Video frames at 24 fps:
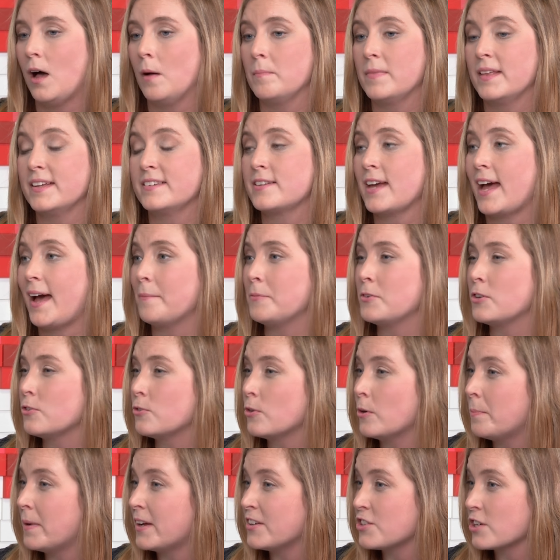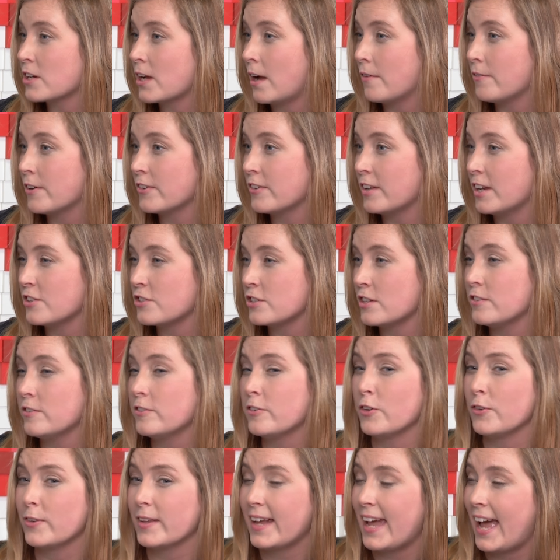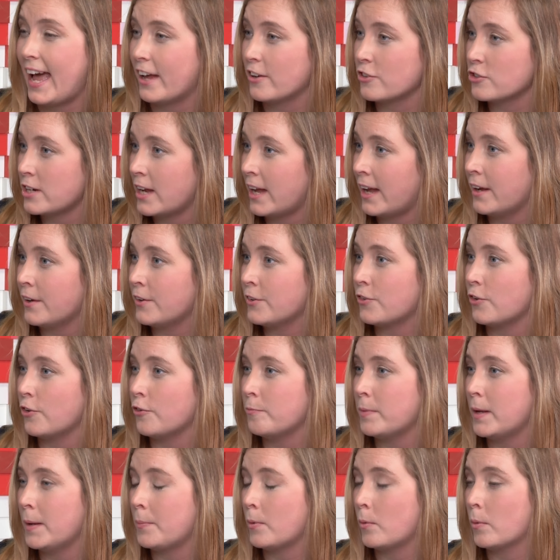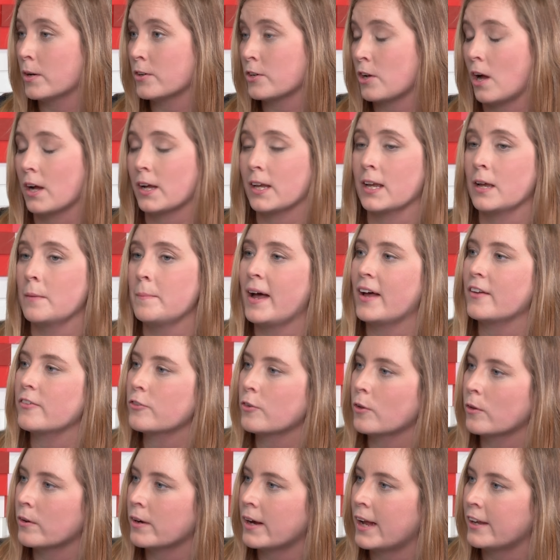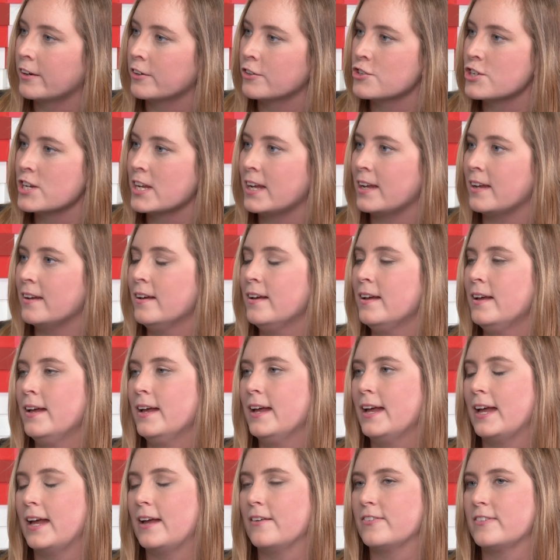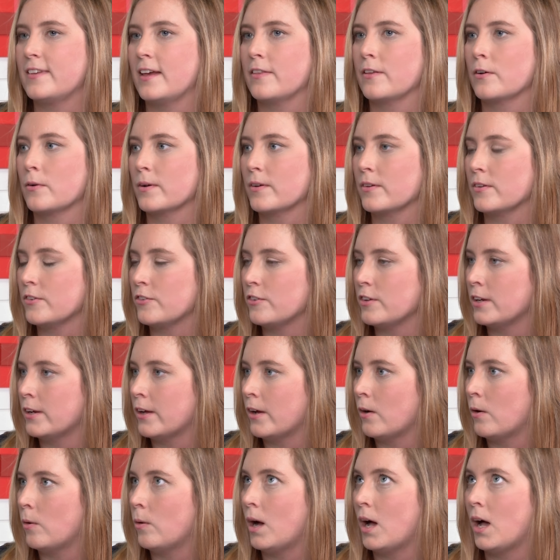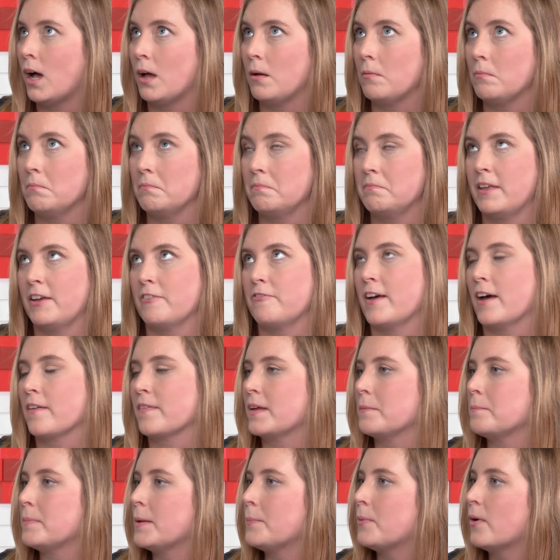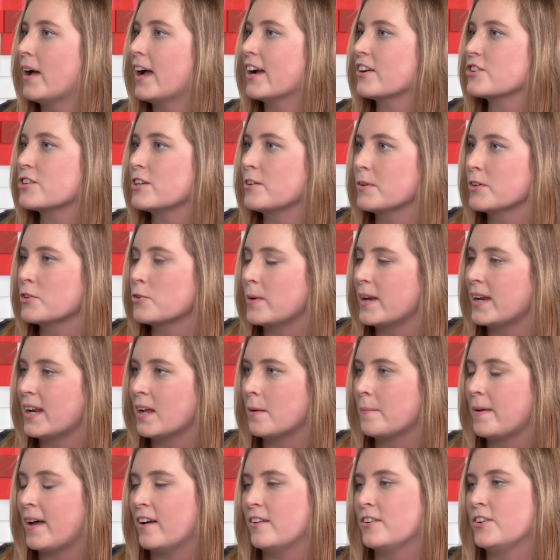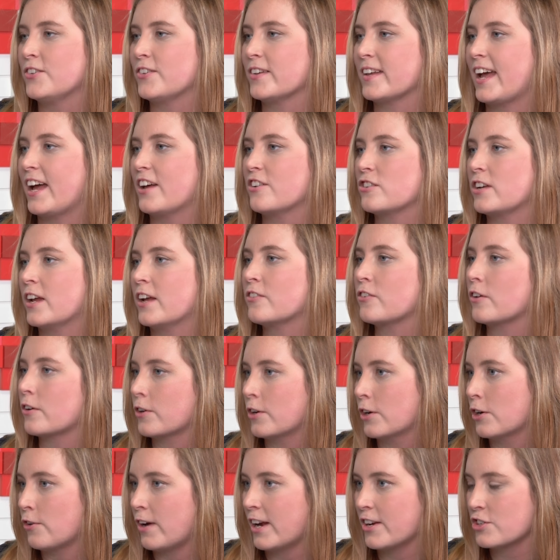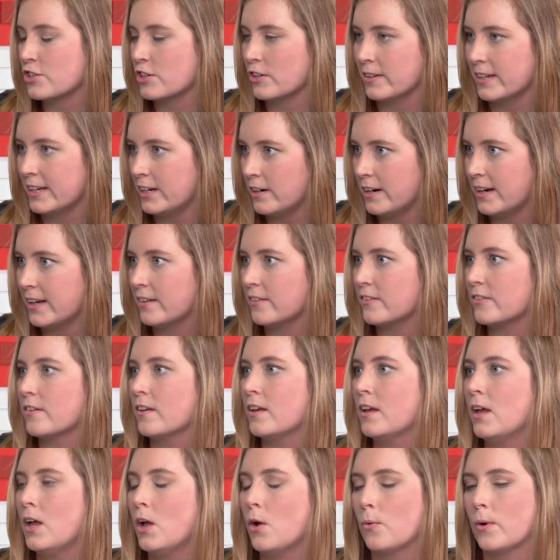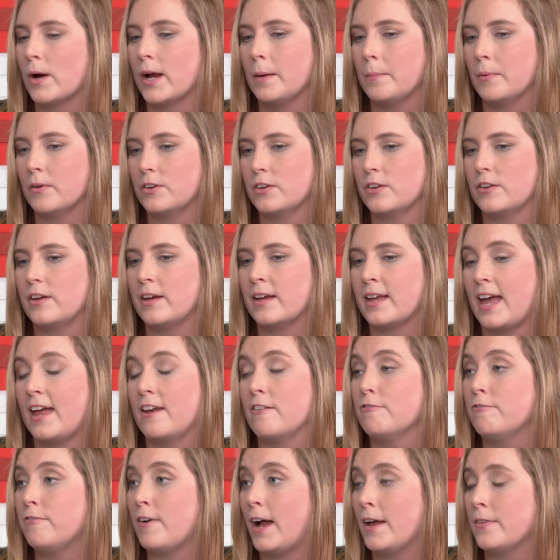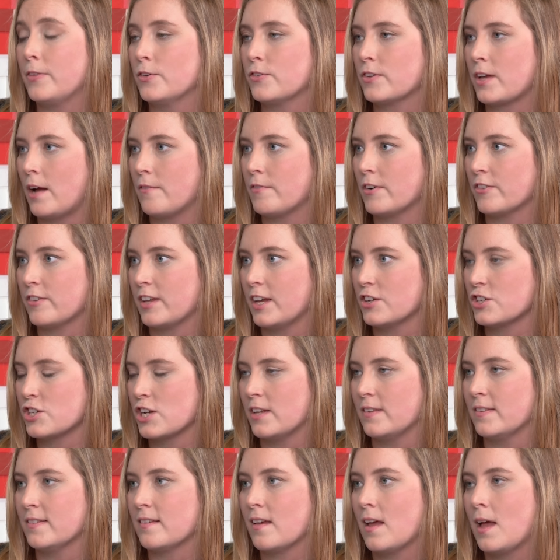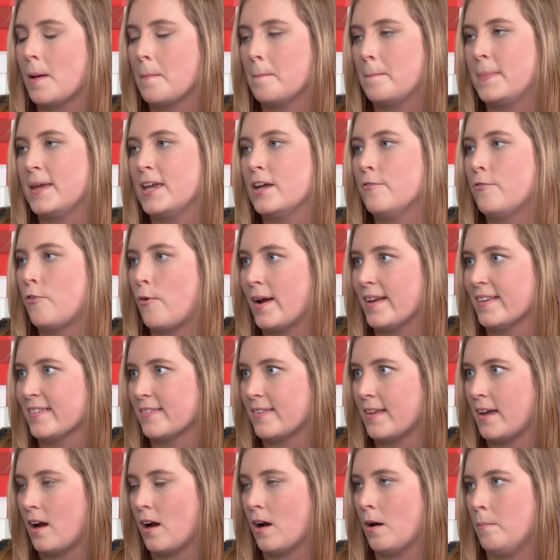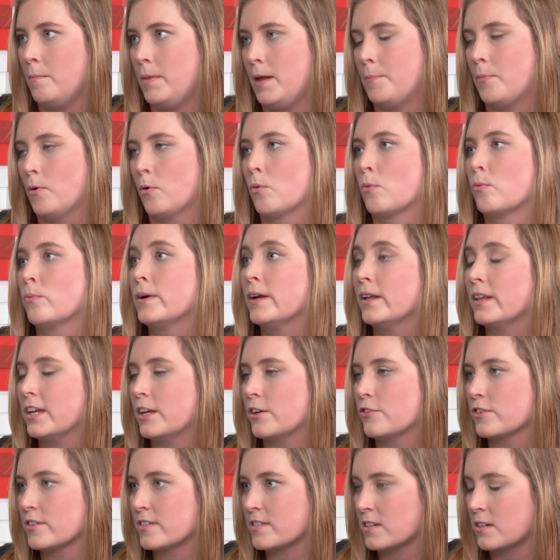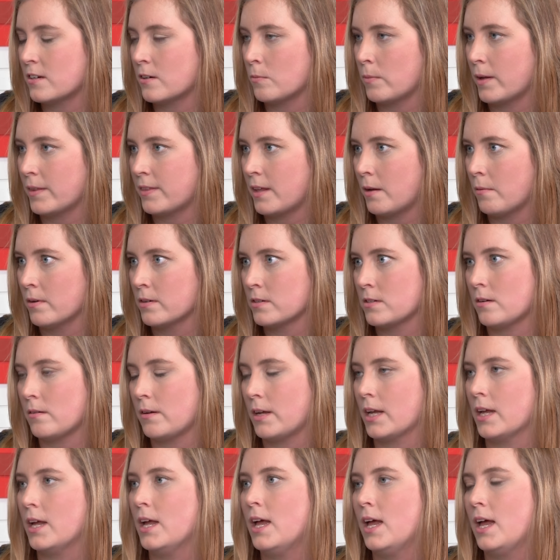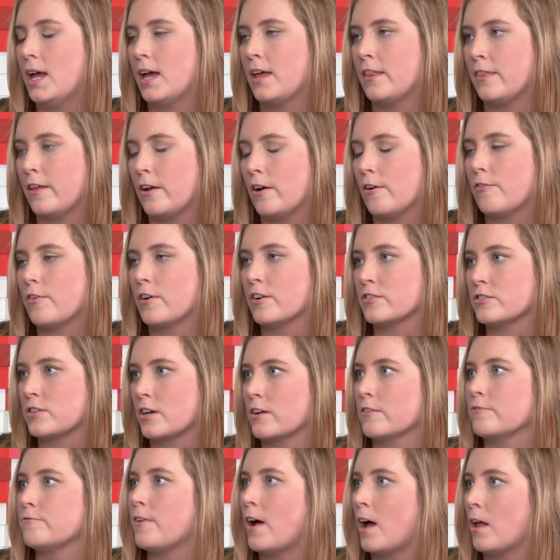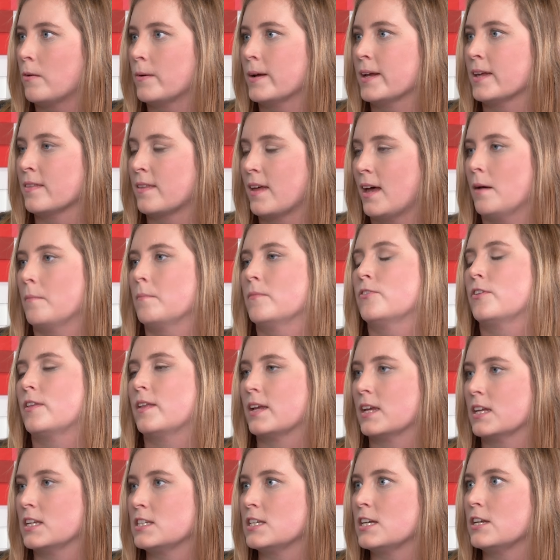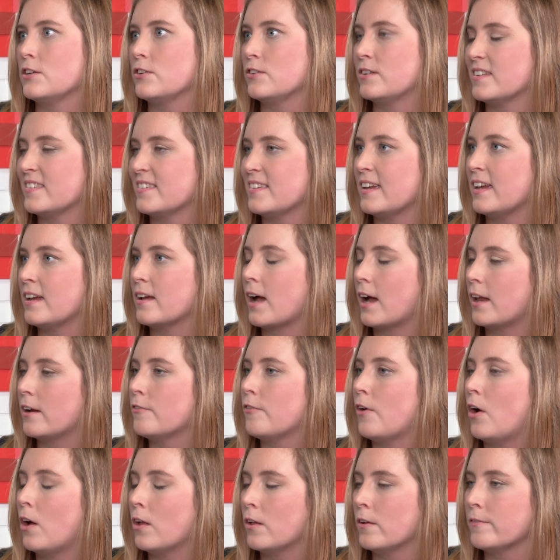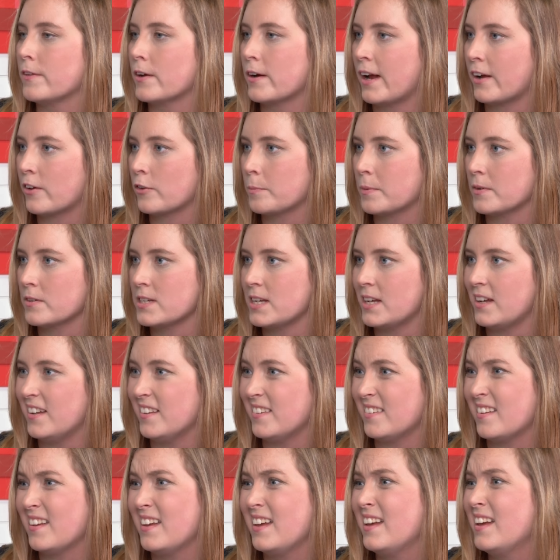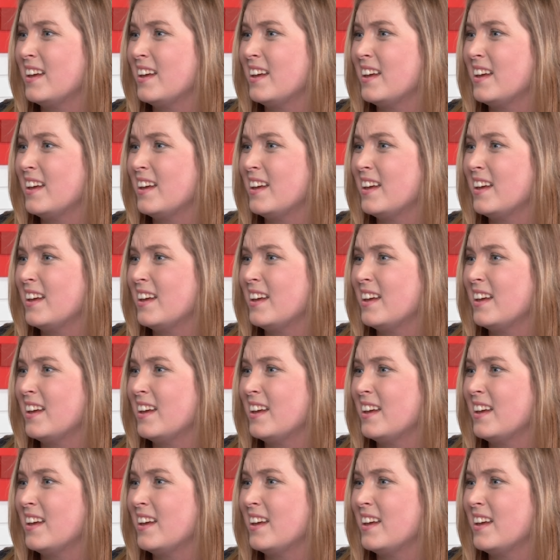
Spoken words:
They tapped into a bunch of conversations using hashtags. So if people were talking about solar energy, if say there was, they found that people actually were tweeting about and using hashtags on congressional hearings, we're able to, again, find those conversations, be a voice there. People were really interested in what they were doing and therefore started following them. So they continue to see kind of all of their expertise.